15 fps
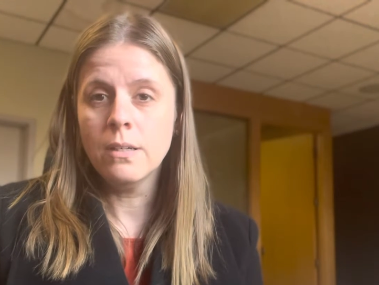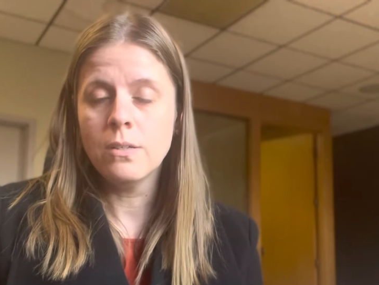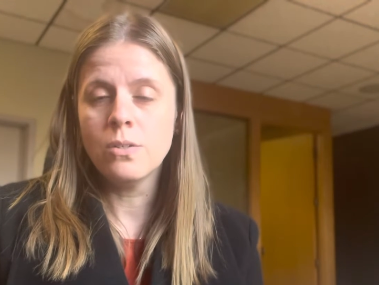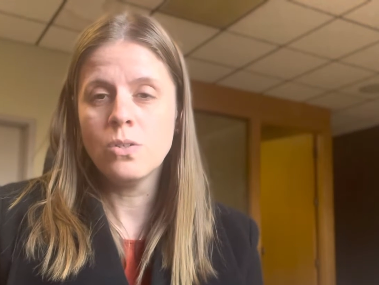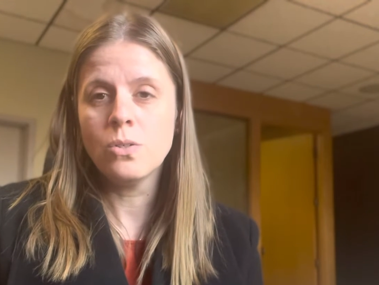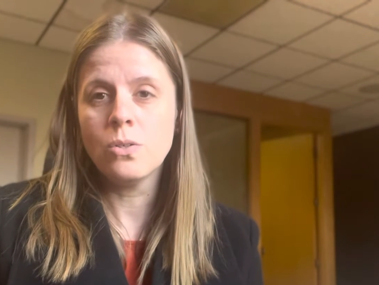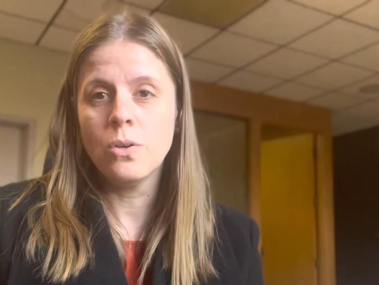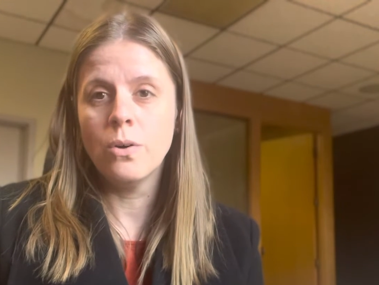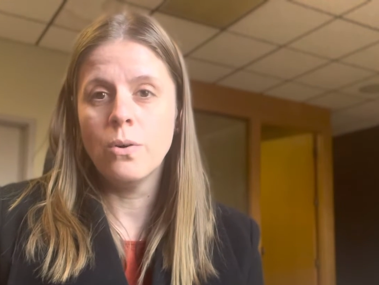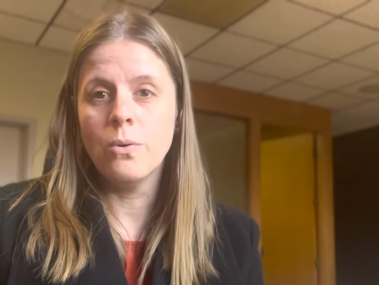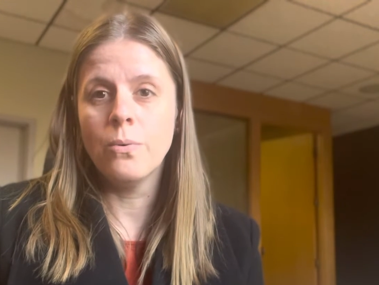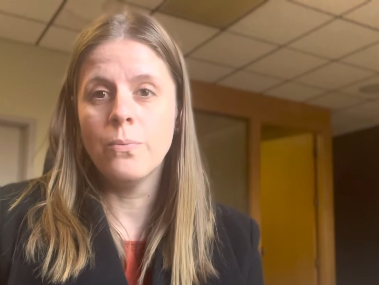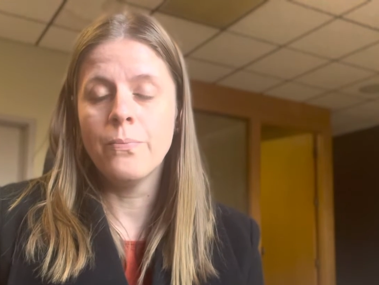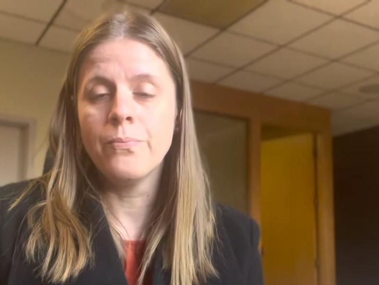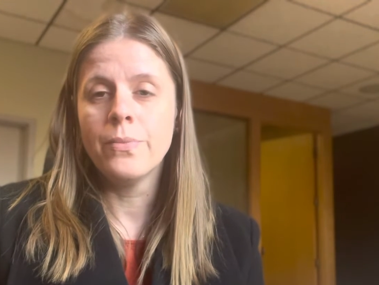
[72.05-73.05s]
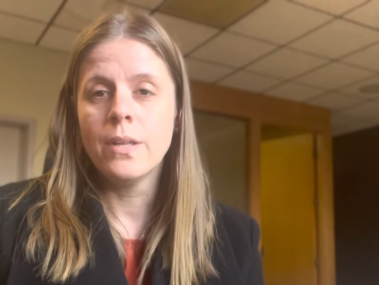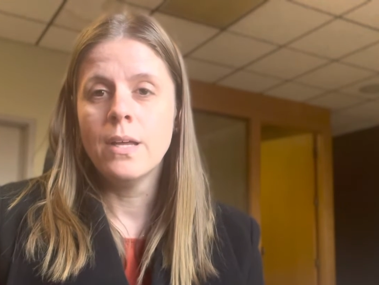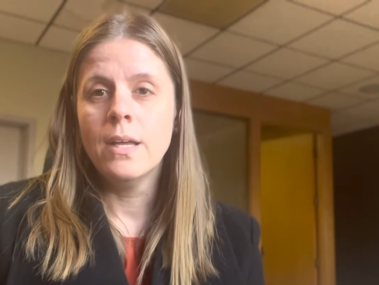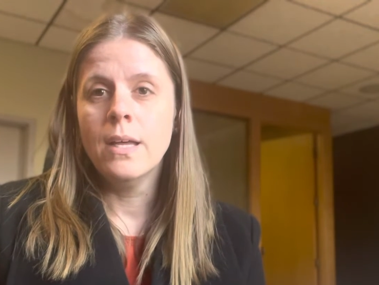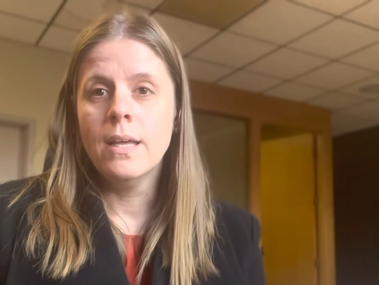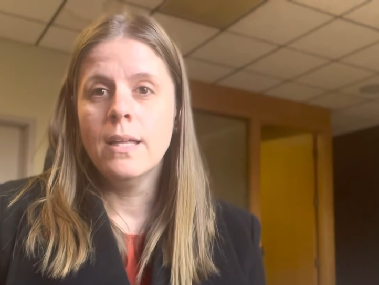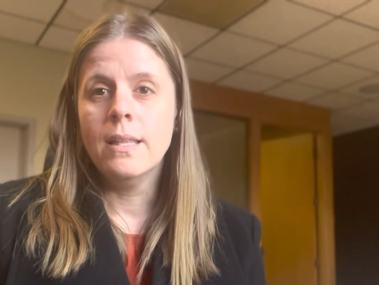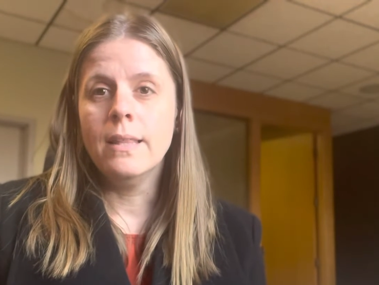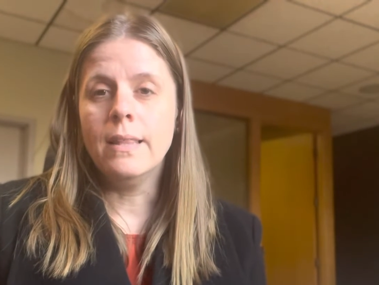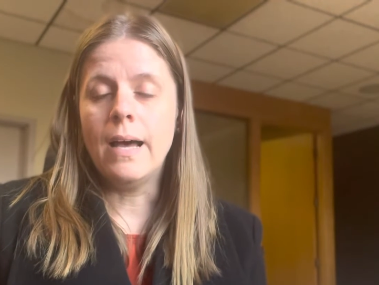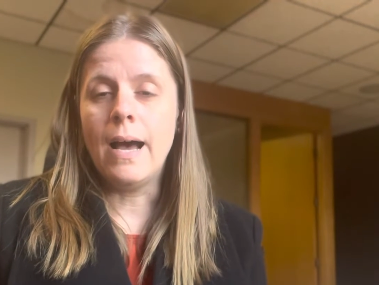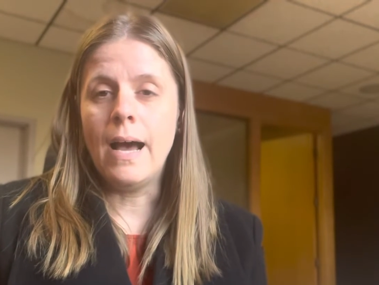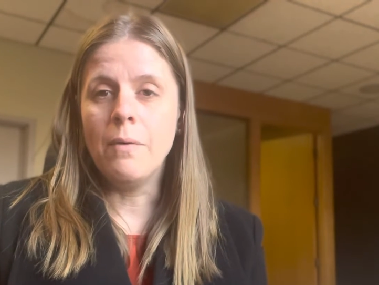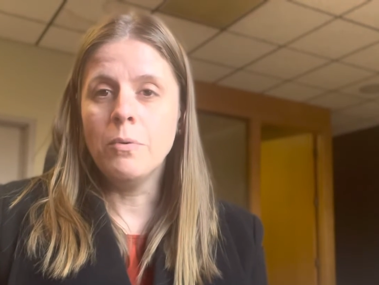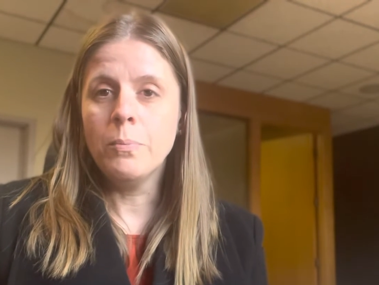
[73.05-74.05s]
So
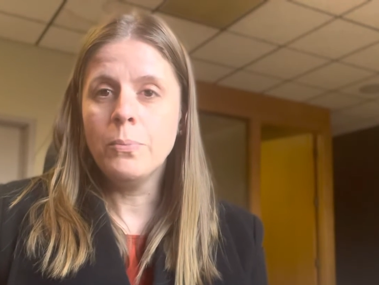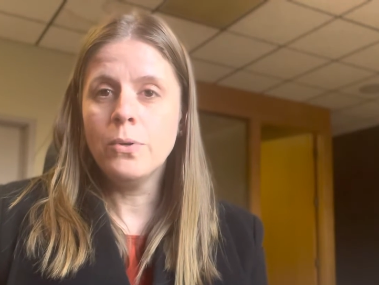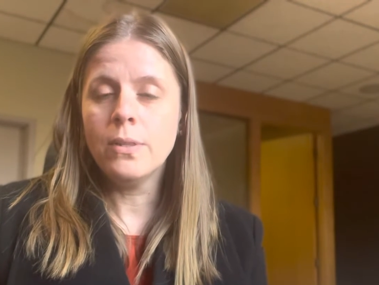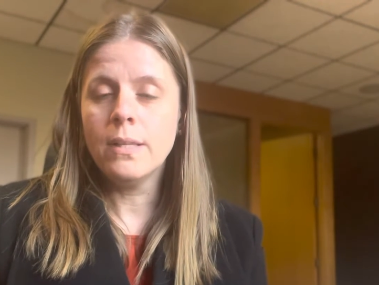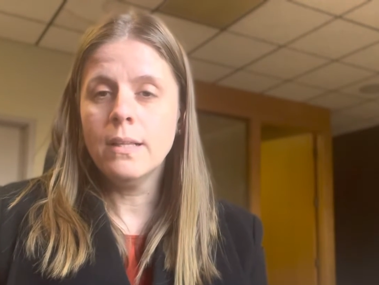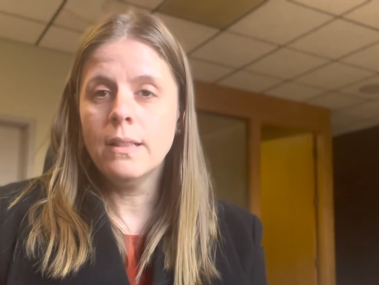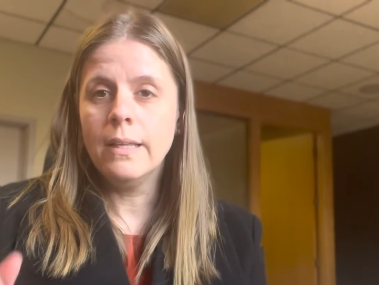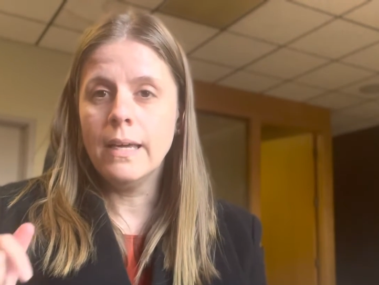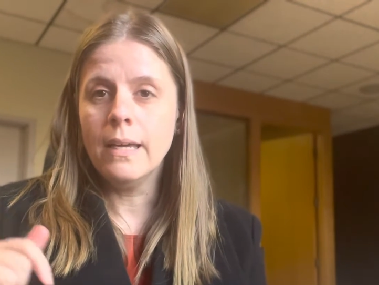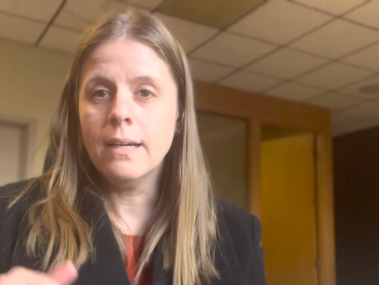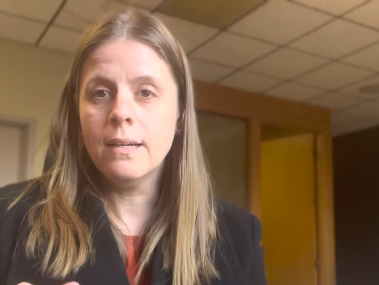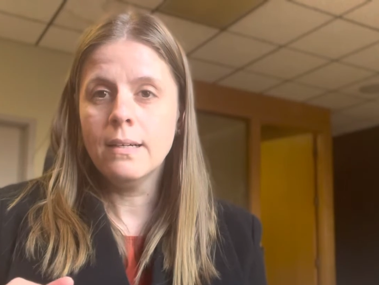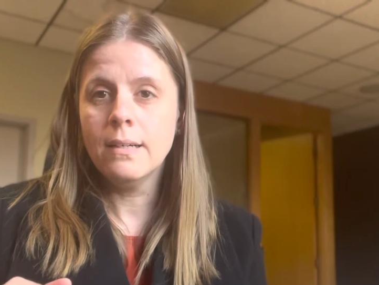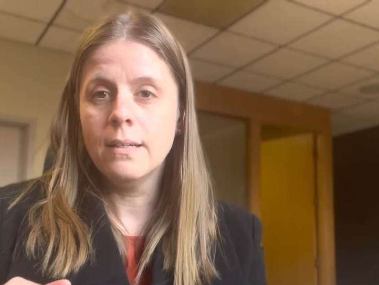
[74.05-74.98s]
I will put the link